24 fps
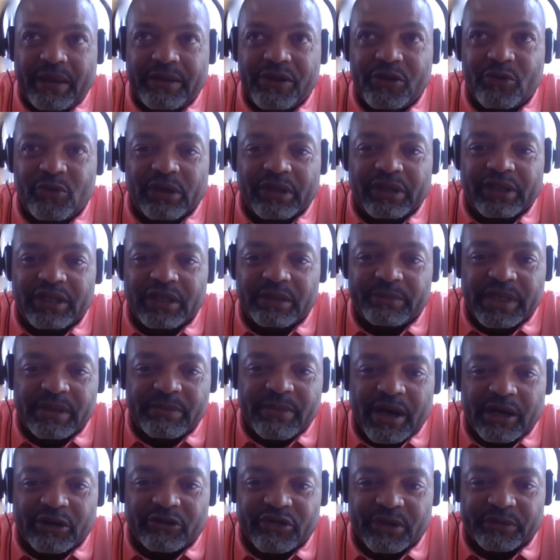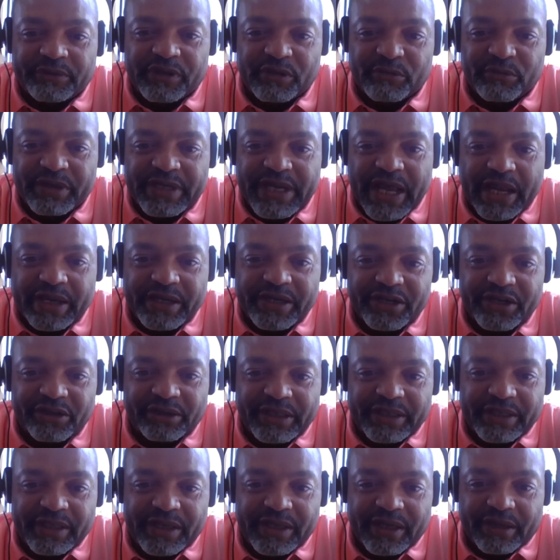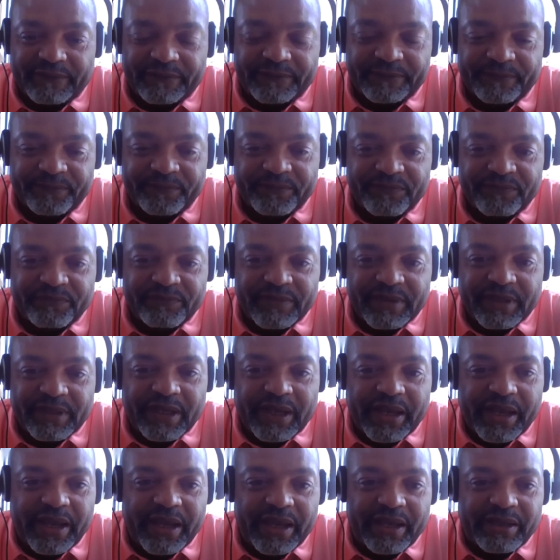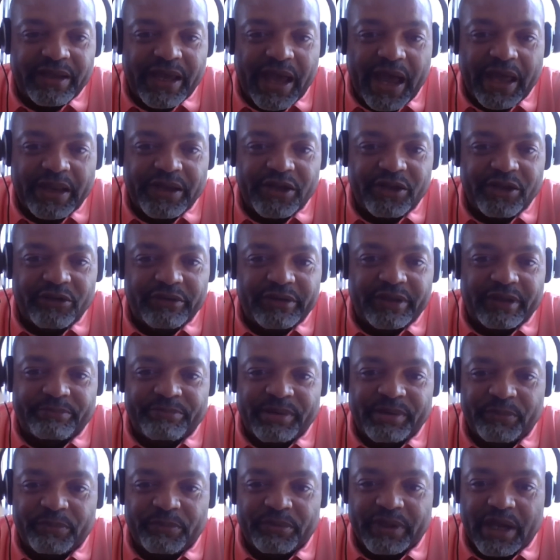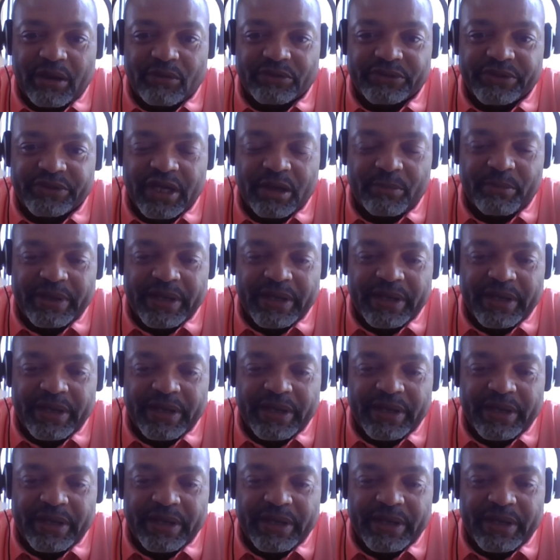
I knew a little bit about crypto, but not nearly enough. And I knew that the people that was